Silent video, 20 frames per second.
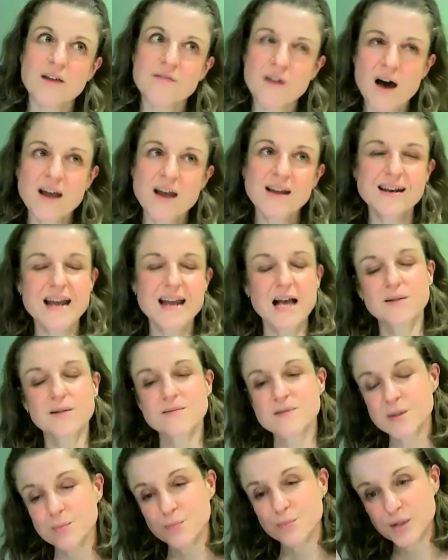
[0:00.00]
If I can
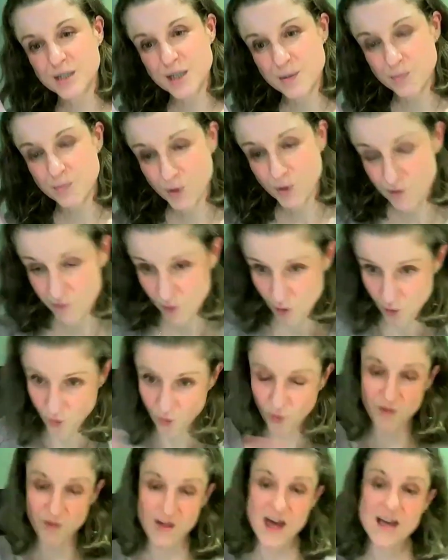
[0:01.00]
help somebody move
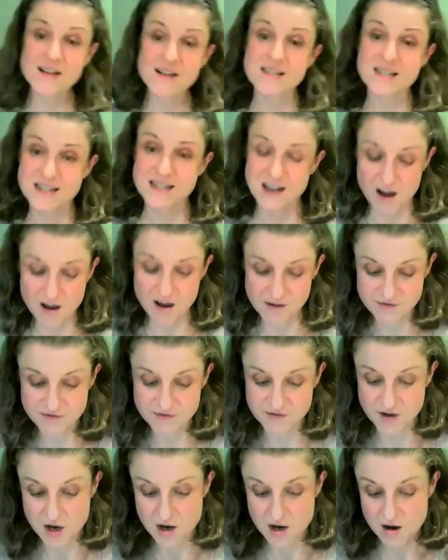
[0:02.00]
all that
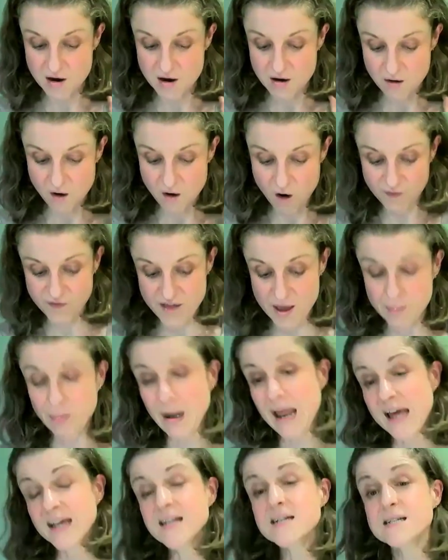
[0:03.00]
stuff off their
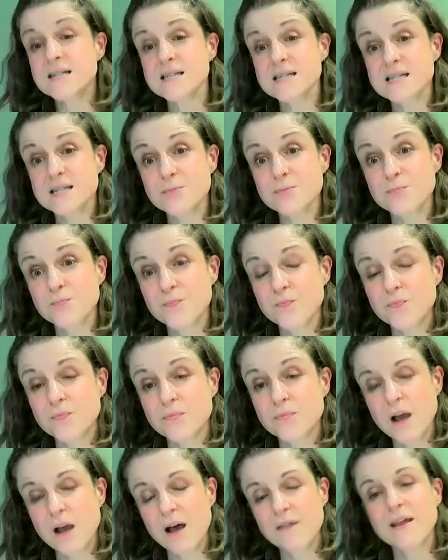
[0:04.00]
plates
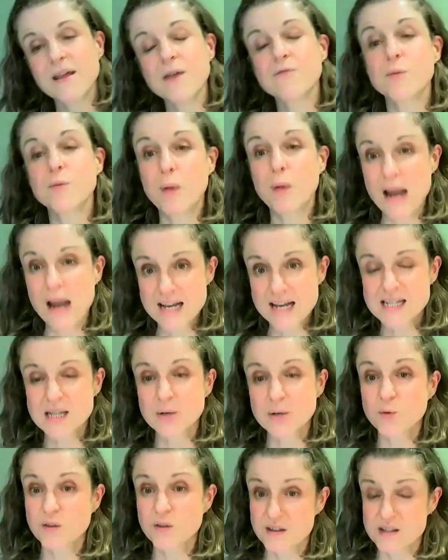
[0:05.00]
and then replace
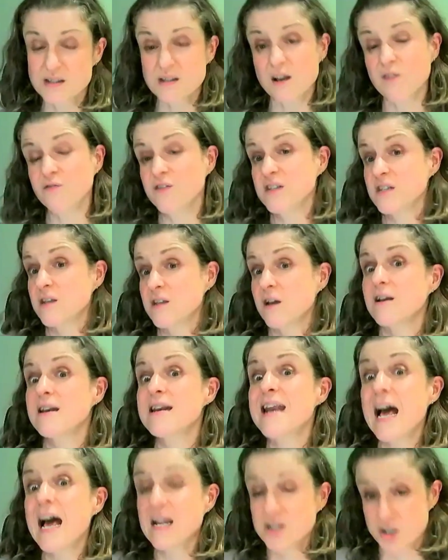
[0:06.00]
it with the stuff that's going
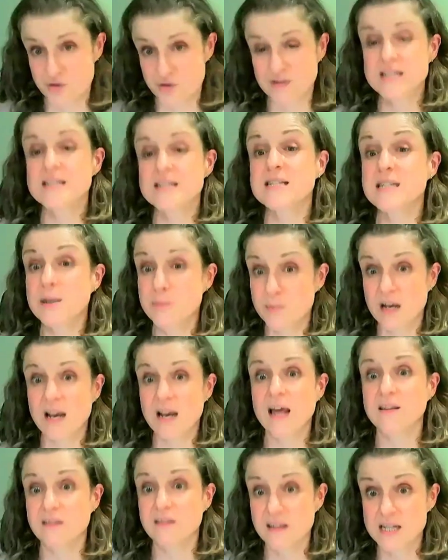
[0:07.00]
to naturally
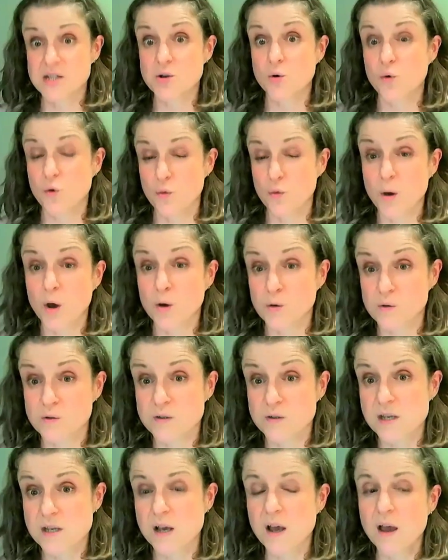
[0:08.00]
stimulate these
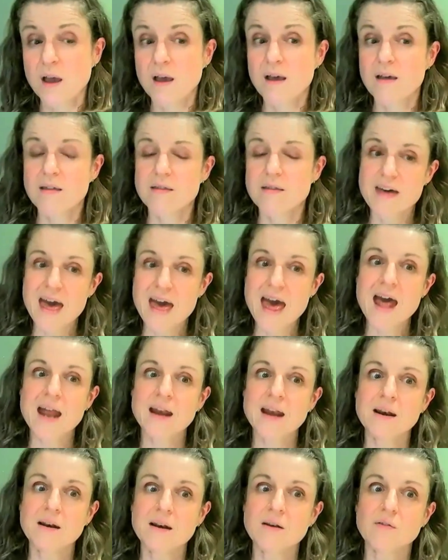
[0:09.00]
hormones,
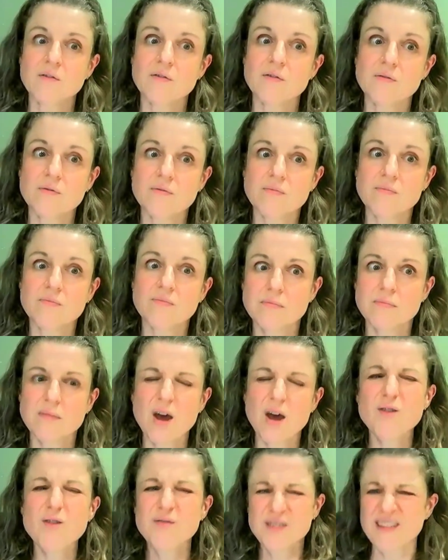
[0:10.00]
then
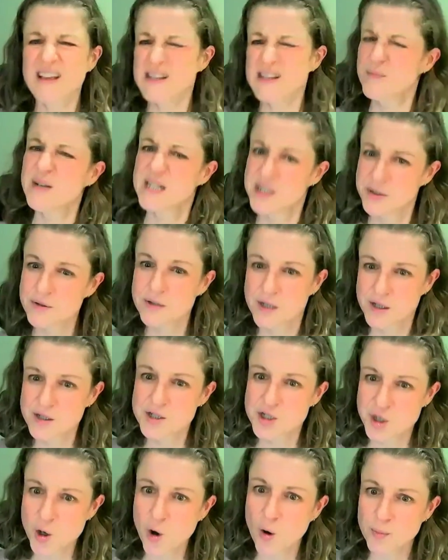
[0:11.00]
hopefully that's me doing a
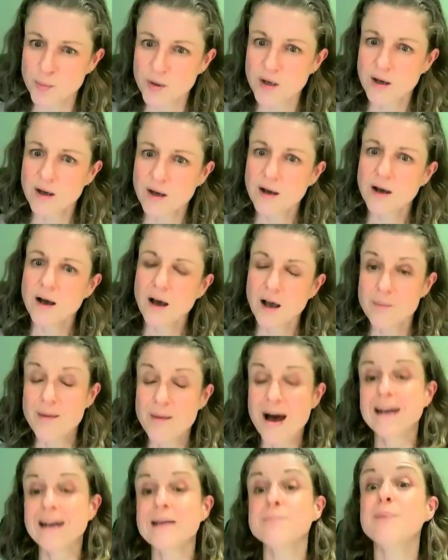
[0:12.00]
good job,
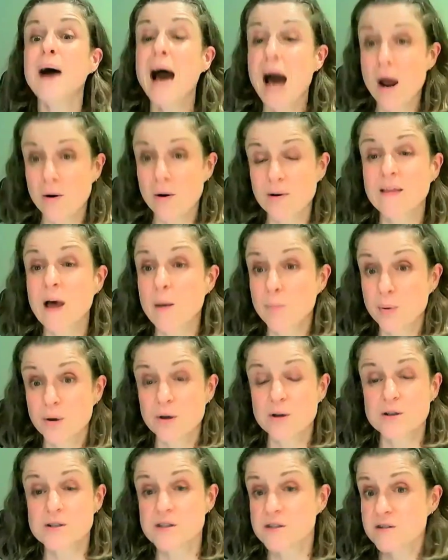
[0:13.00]
and empowering that
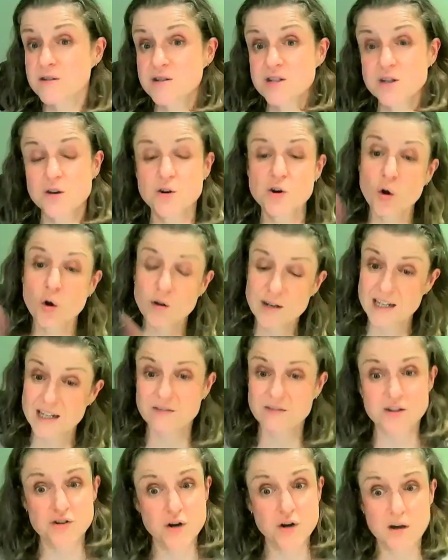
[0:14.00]
person to not
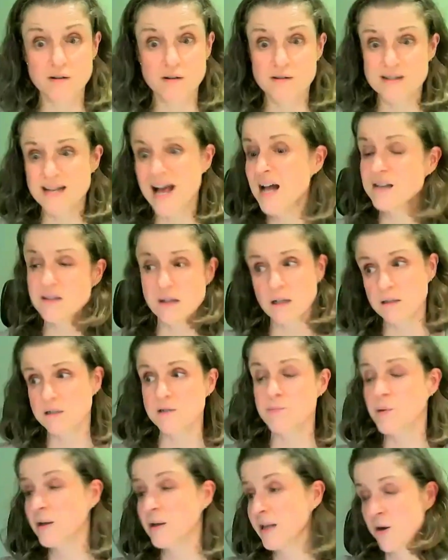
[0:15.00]
need the drugs and
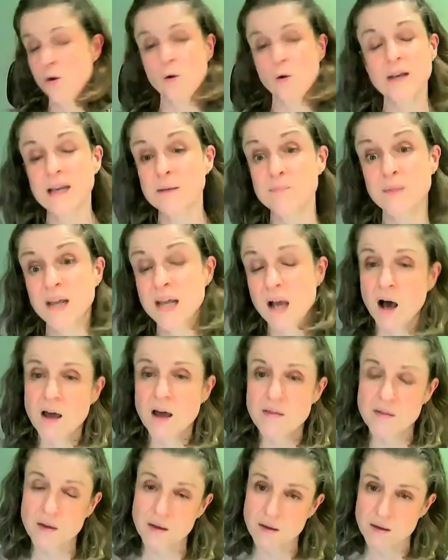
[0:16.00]
ultimately not need me
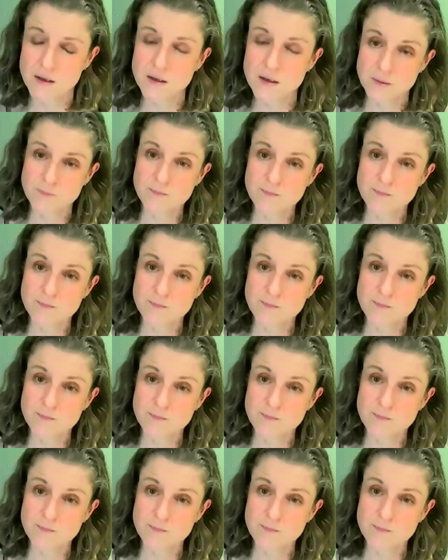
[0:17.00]
either.